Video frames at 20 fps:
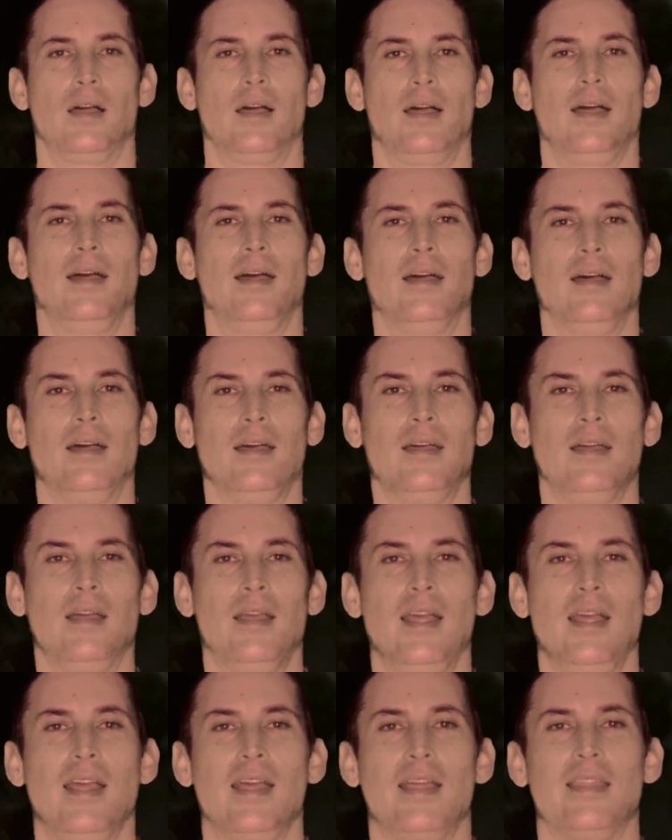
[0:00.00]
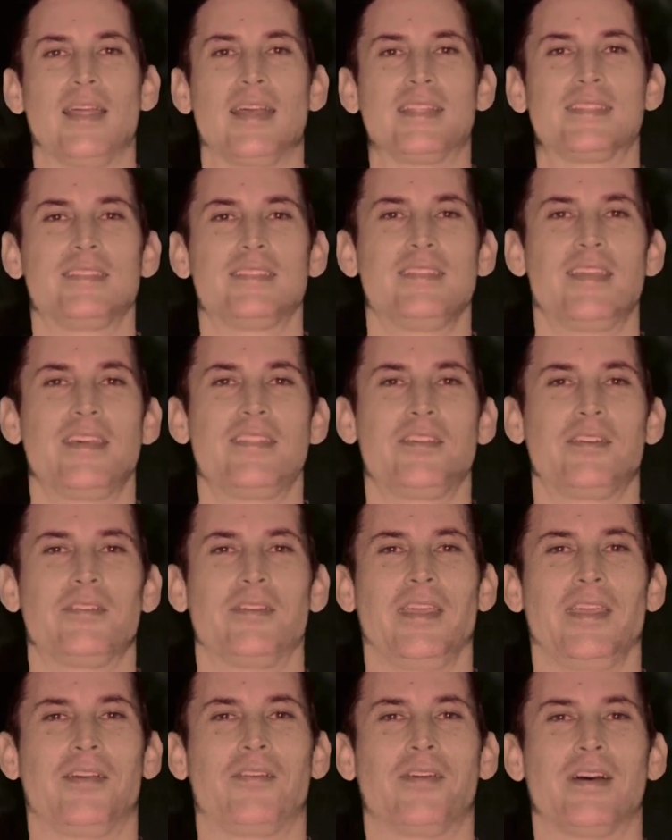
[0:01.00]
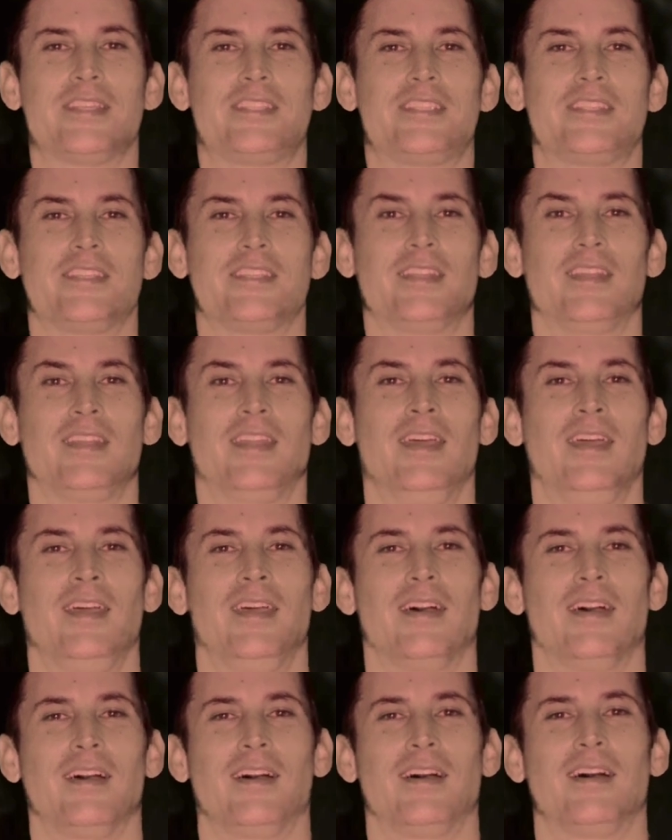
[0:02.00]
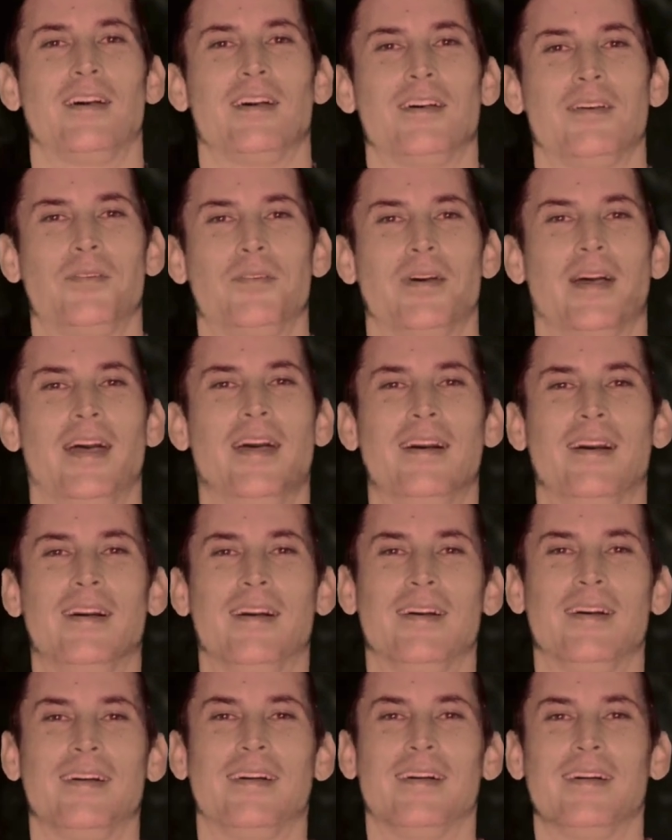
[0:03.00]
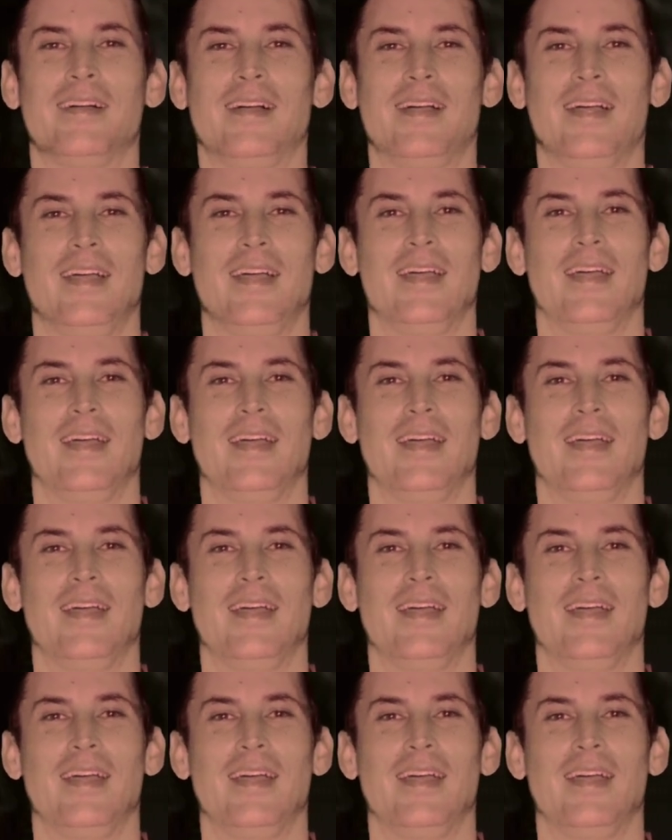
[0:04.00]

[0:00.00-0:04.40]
that's another great question. Uh, well,